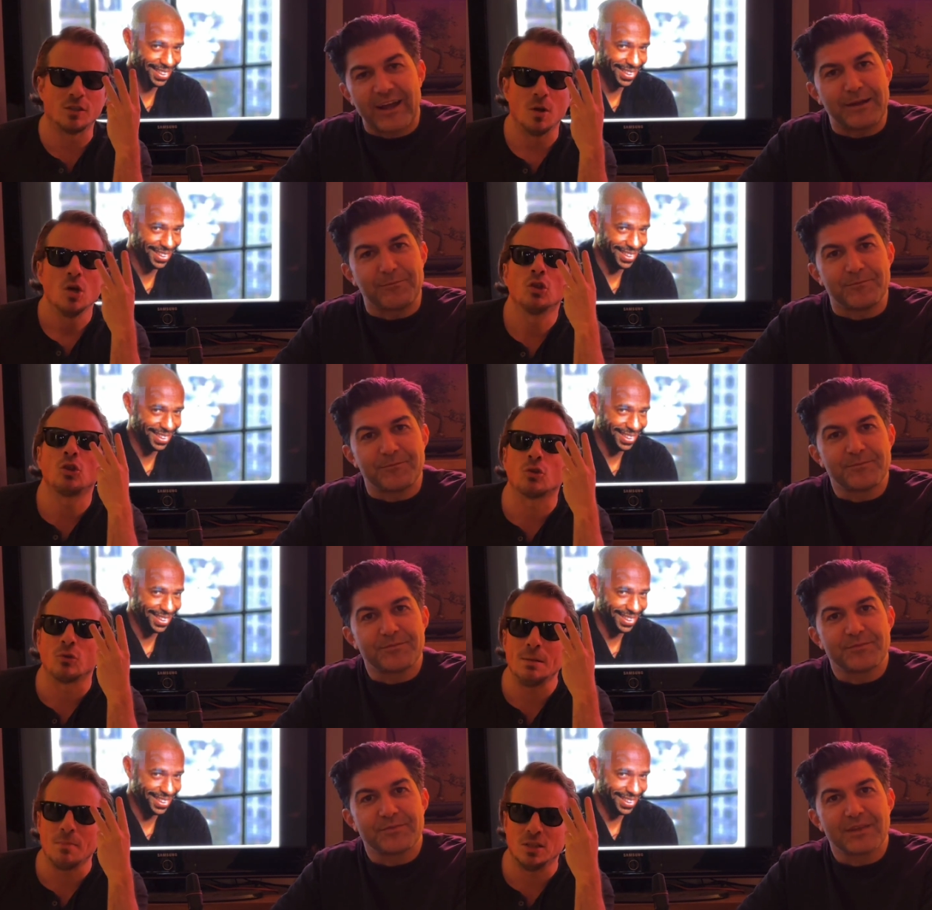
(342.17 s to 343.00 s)
Speaker 1: Of,
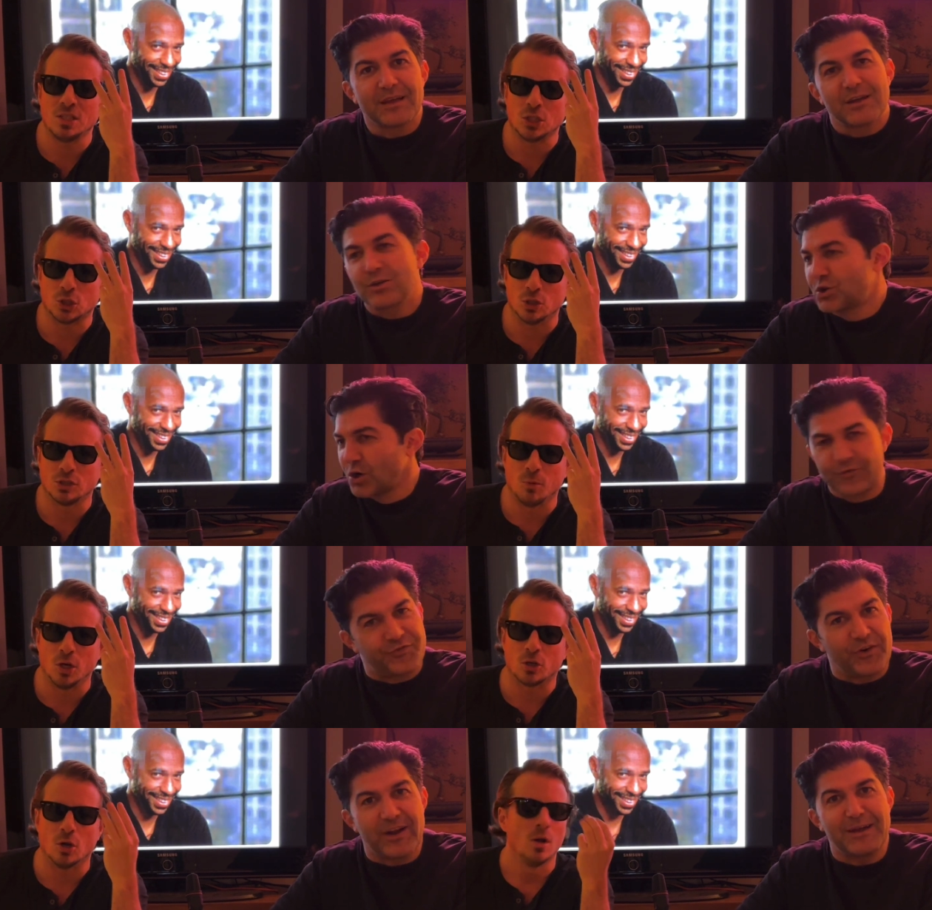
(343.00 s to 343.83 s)
three months in charge Good of
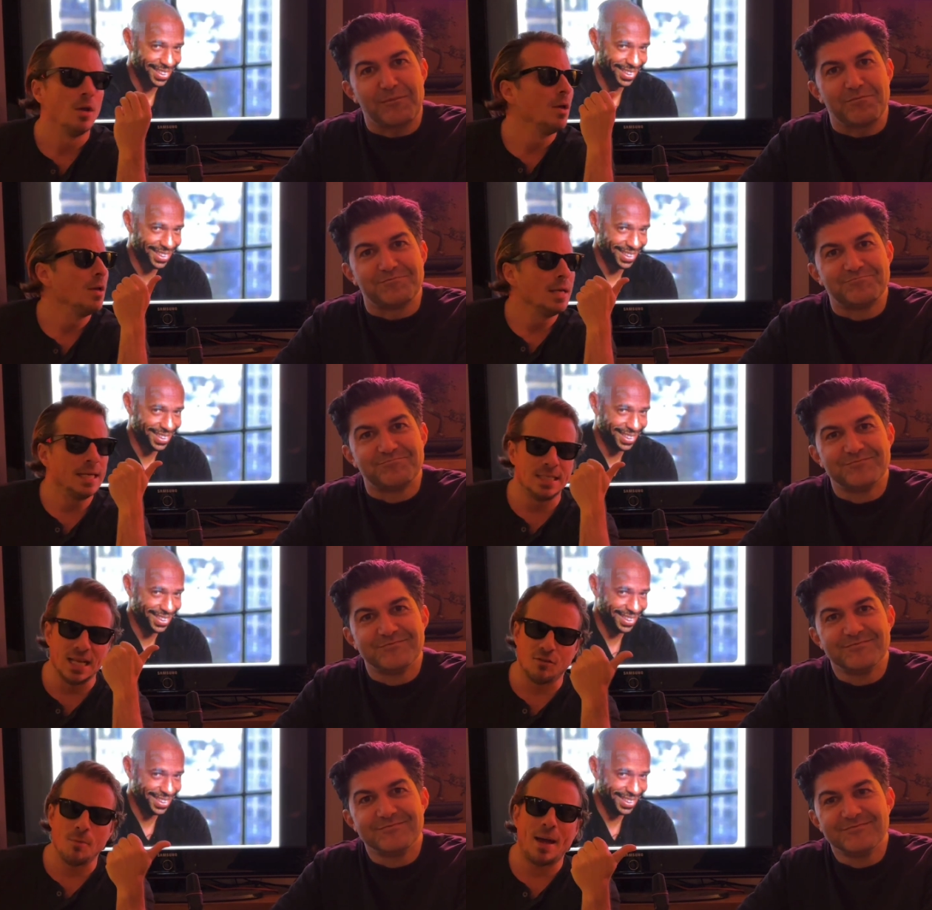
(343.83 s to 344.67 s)
Monaco. He's
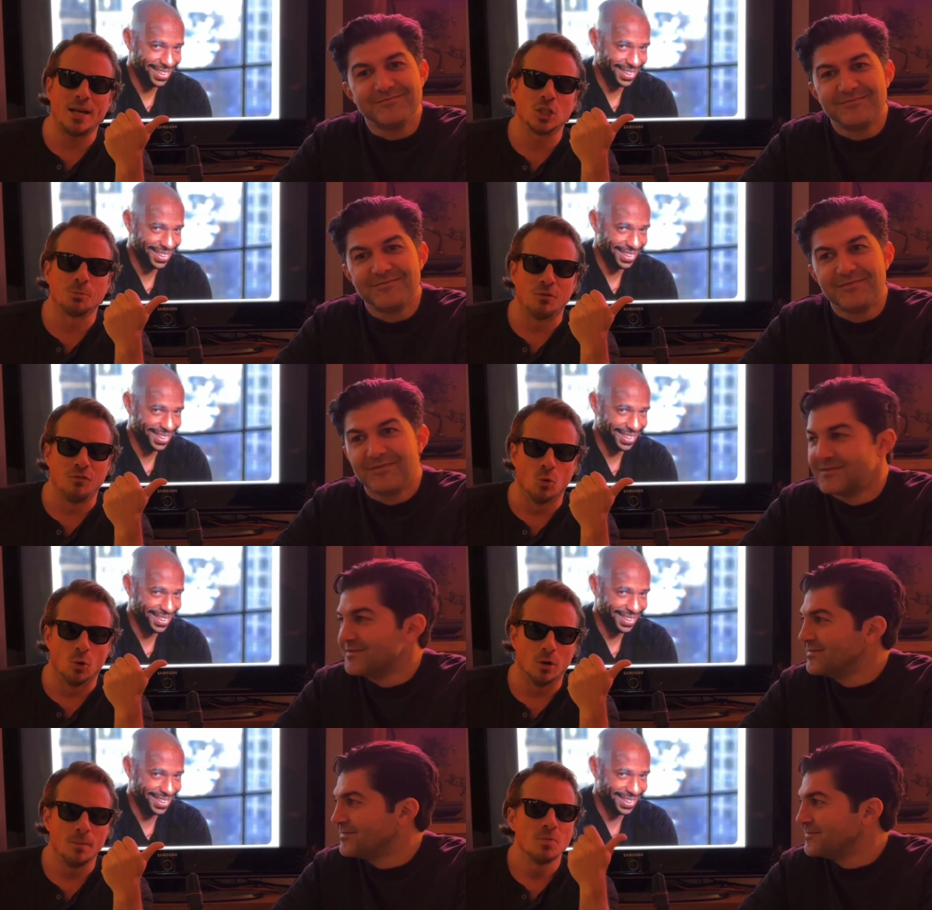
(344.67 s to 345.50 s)
never managed
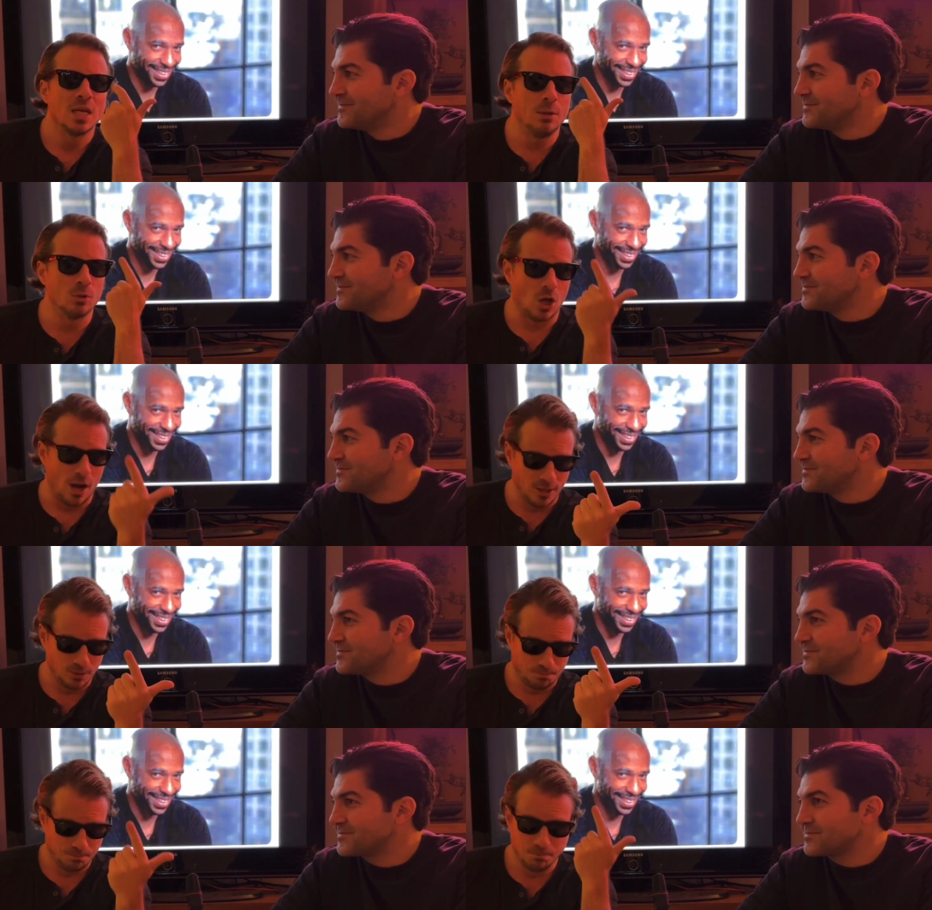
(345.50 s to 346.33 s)
before. He was hired
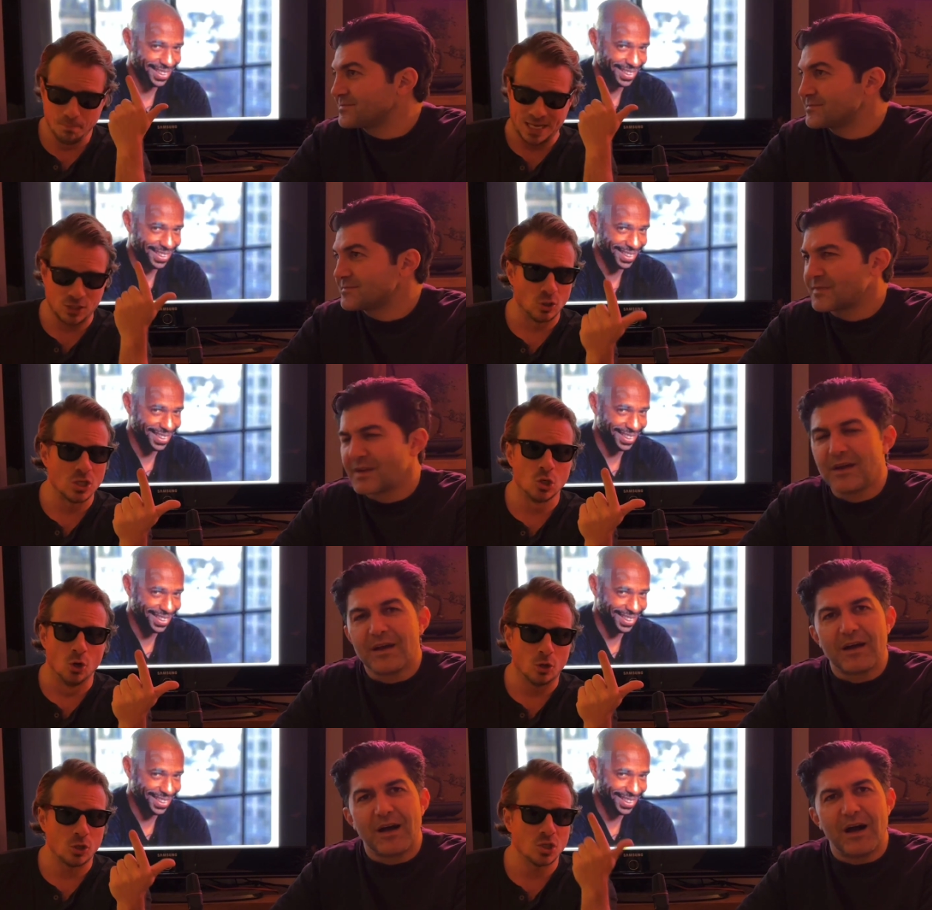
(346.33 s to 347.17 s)
based on his
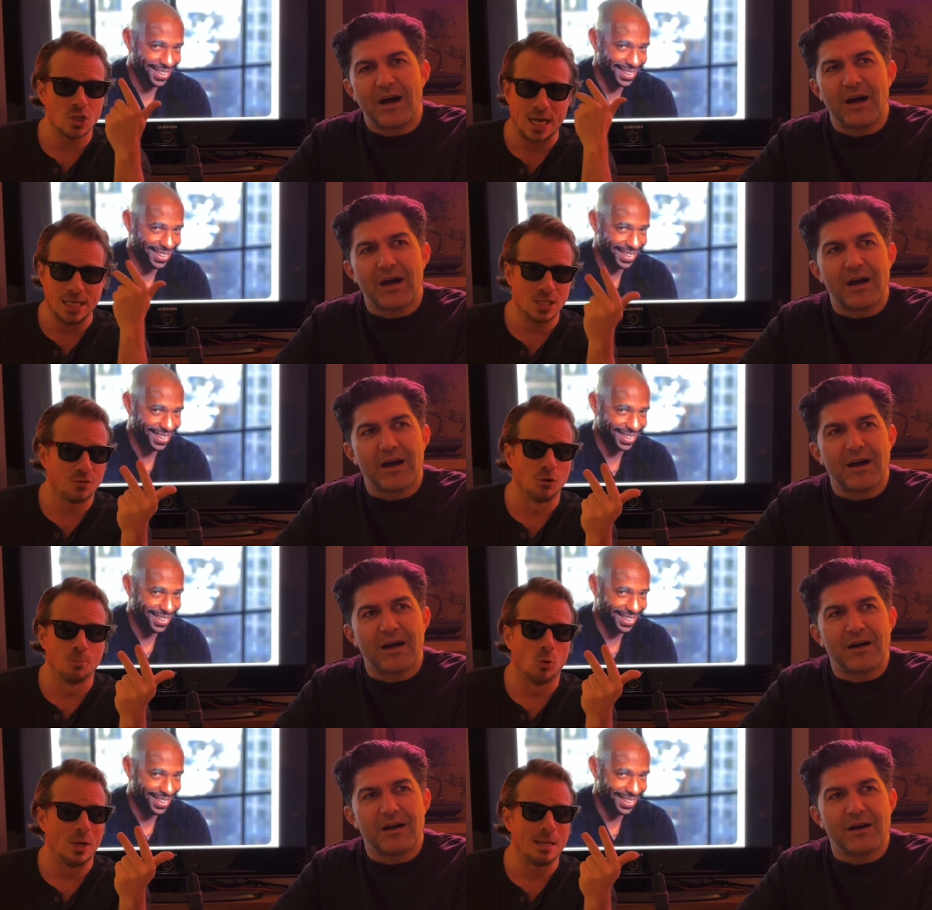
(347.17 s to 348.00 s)
looks and his
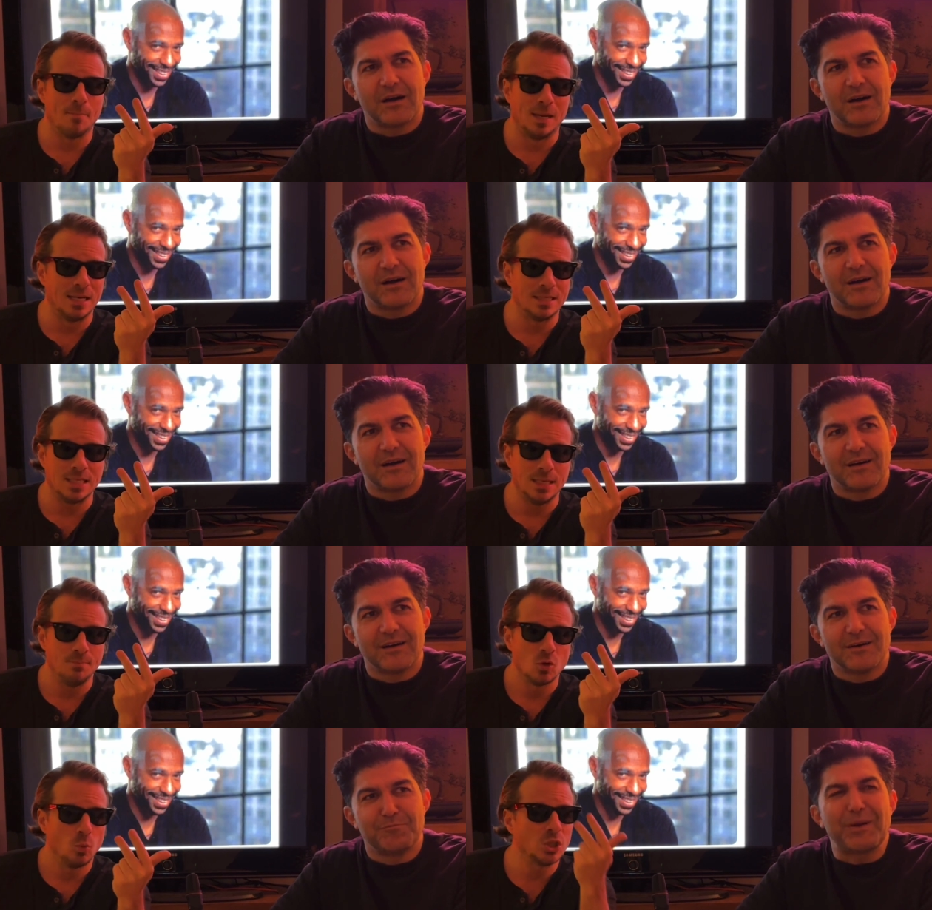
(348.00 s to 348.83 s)
footballing ability,
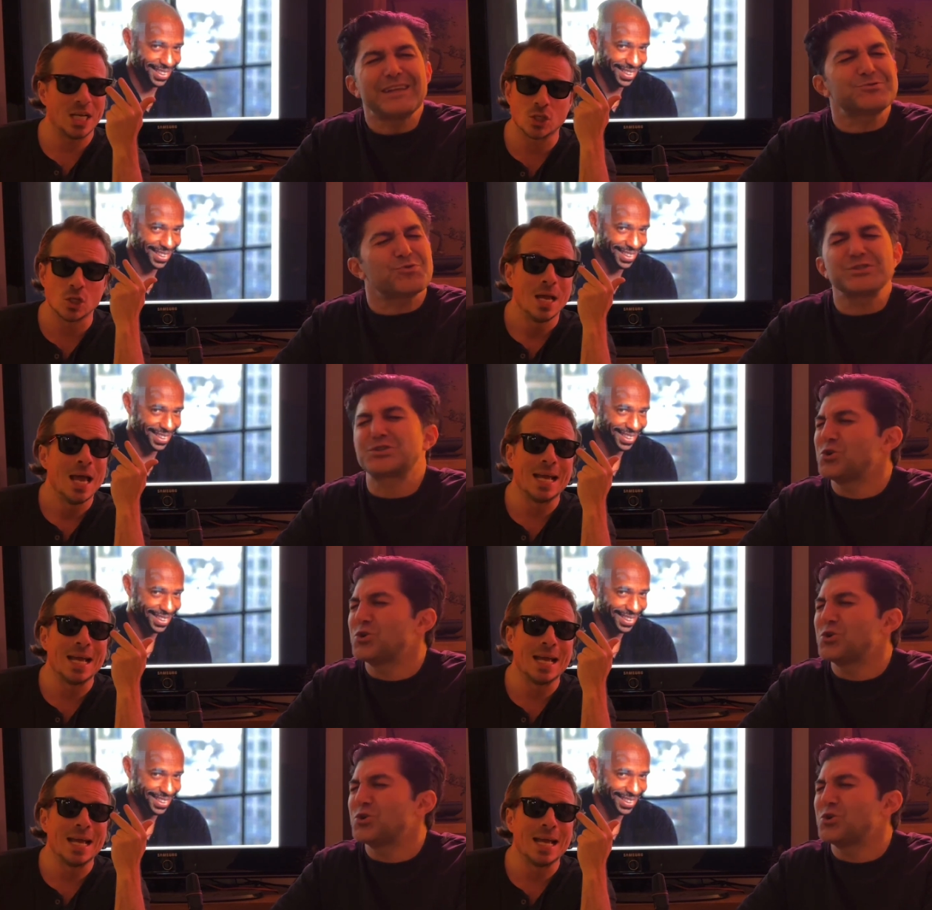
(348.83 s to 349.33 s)
which based has on his